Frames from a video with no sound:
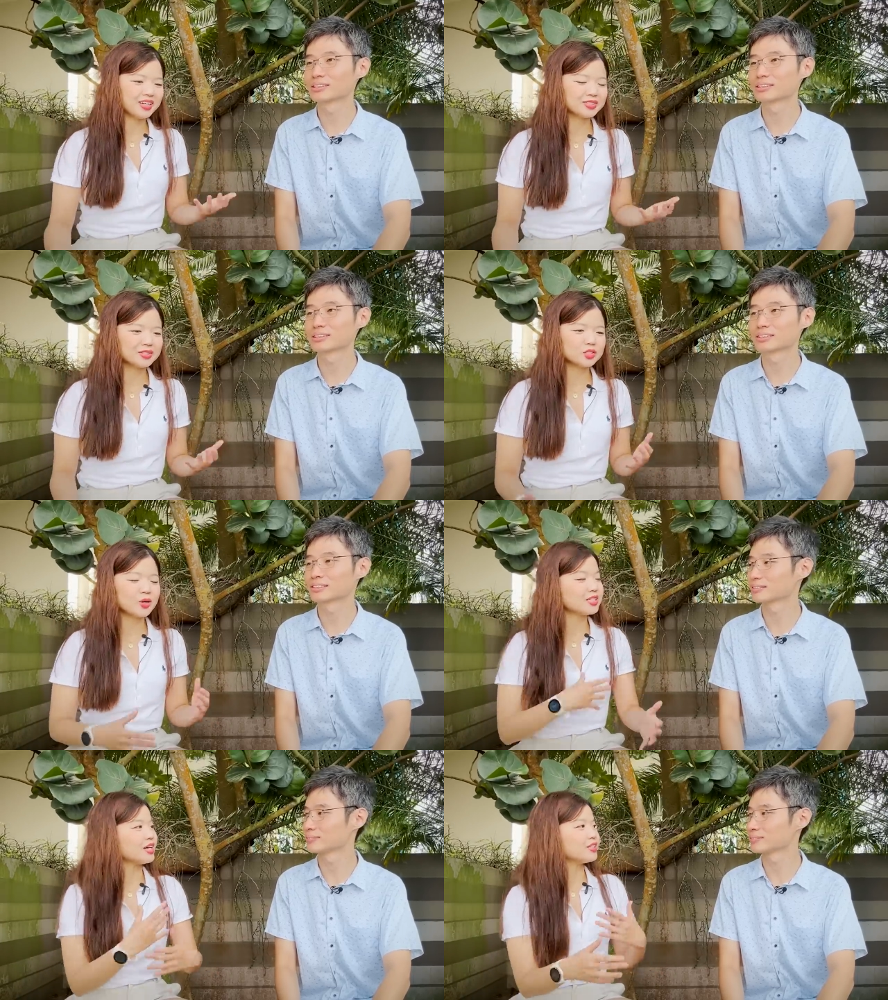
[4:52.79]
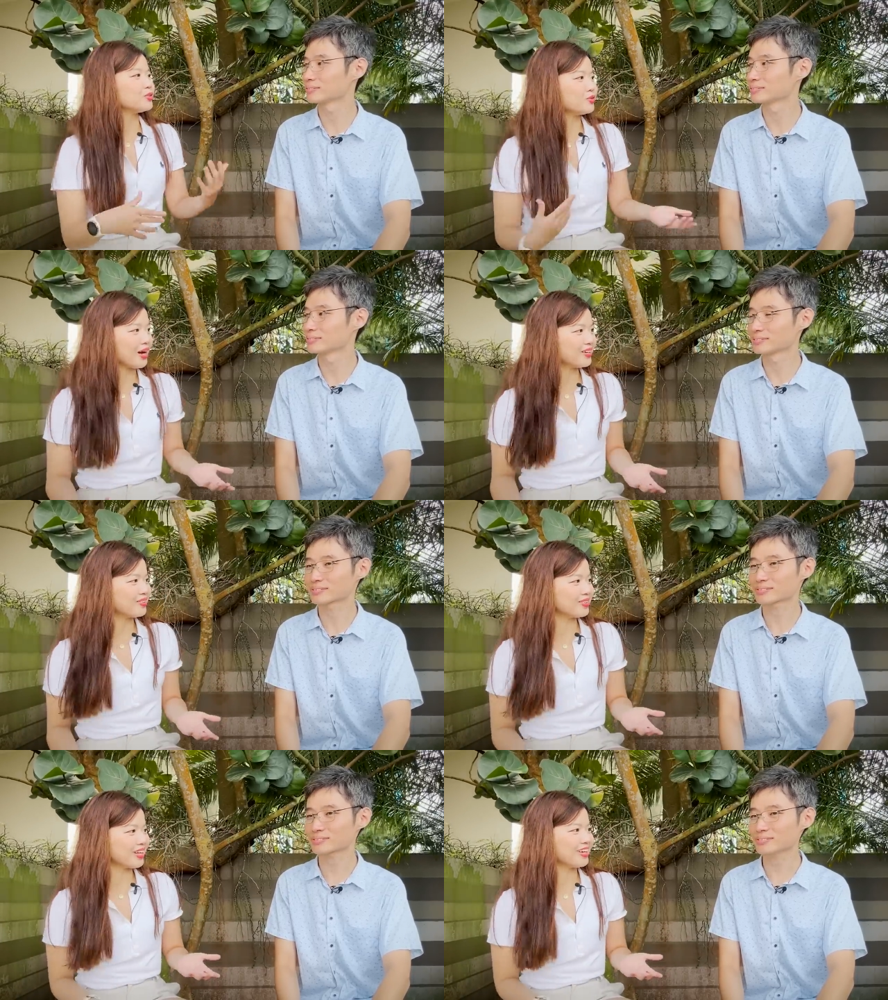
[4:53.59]
Speaker 1: yeah, so that's why I started to write
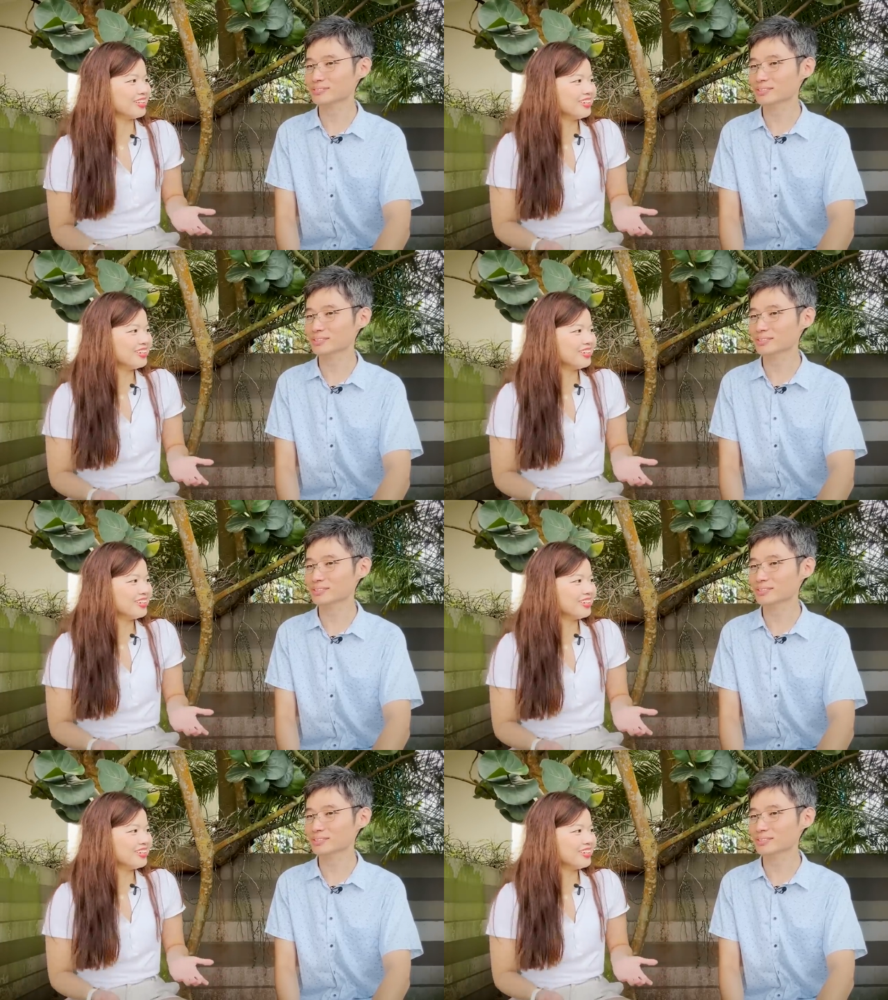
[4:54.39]
online.